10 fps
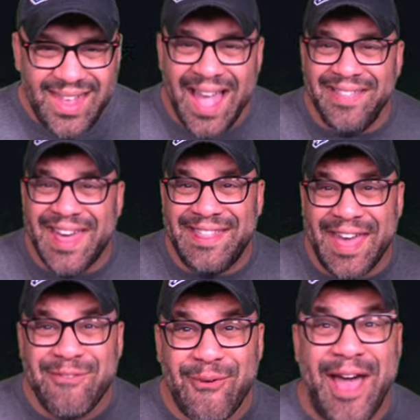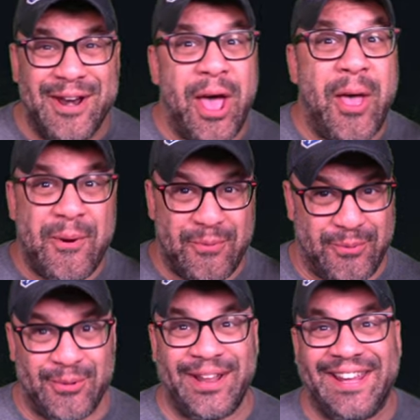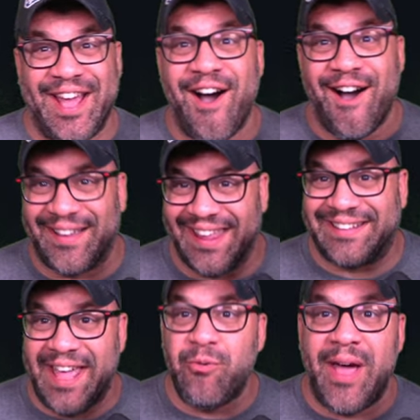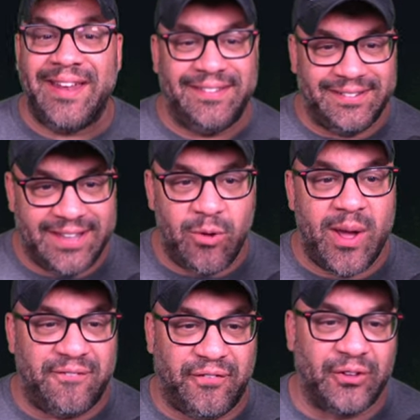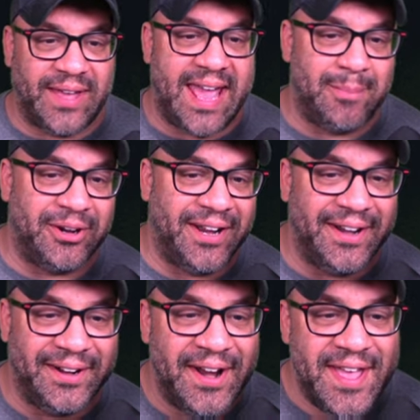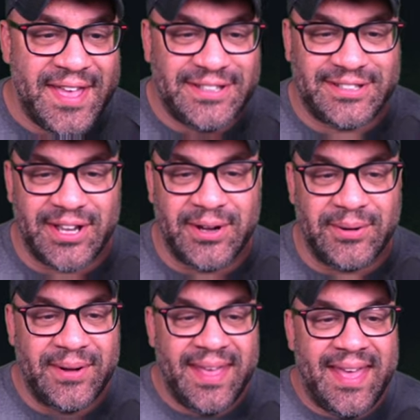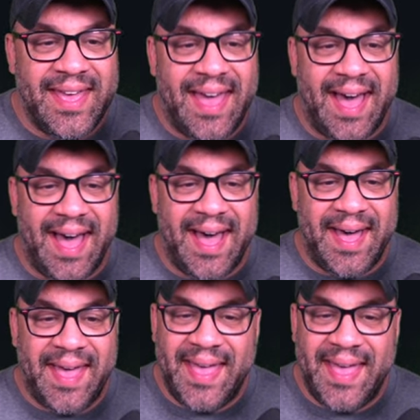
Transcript: and then they went really hog. Like they went they went full gamer here. So uh